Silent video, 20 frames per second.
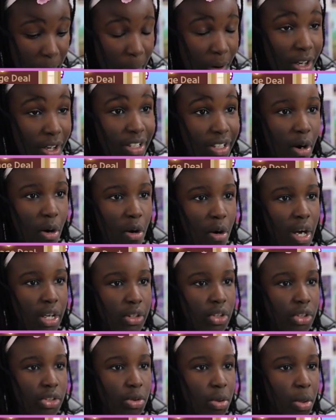party. Oh, I
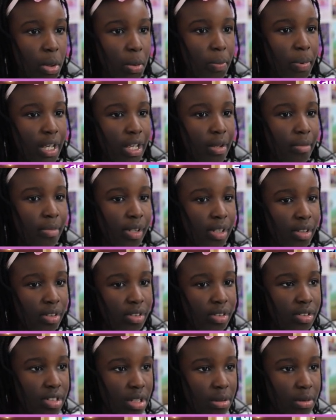thought they were
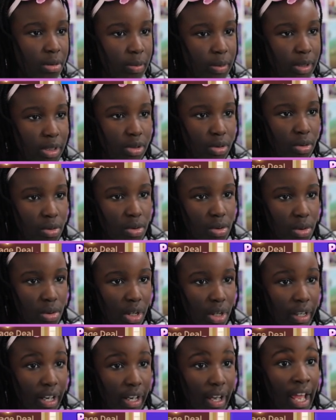babies. That would be so
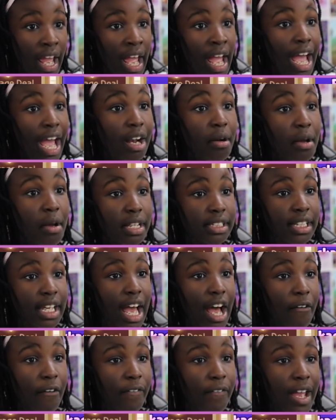cool. Okay. Anyways,
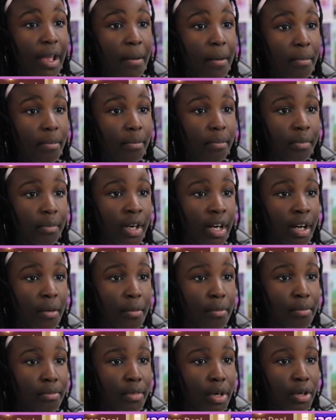Cafe
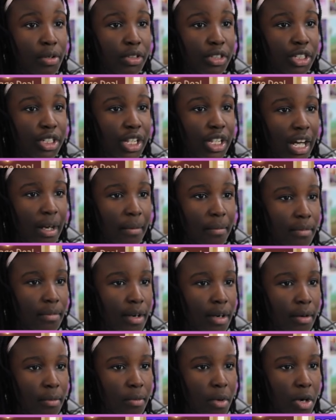mocha
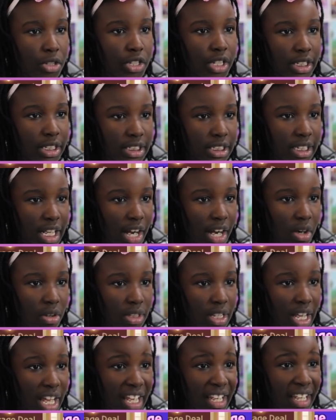mo, mocha style
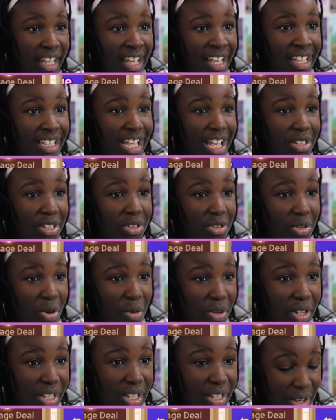like that's
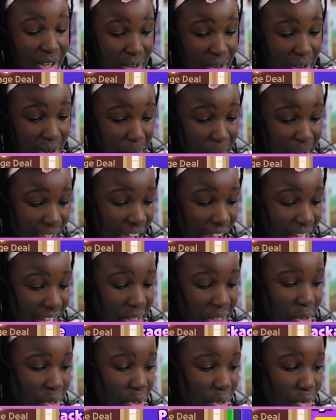so cute but it
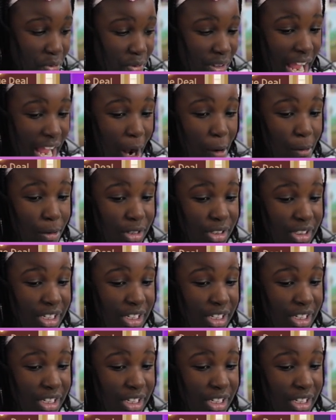ends in three hours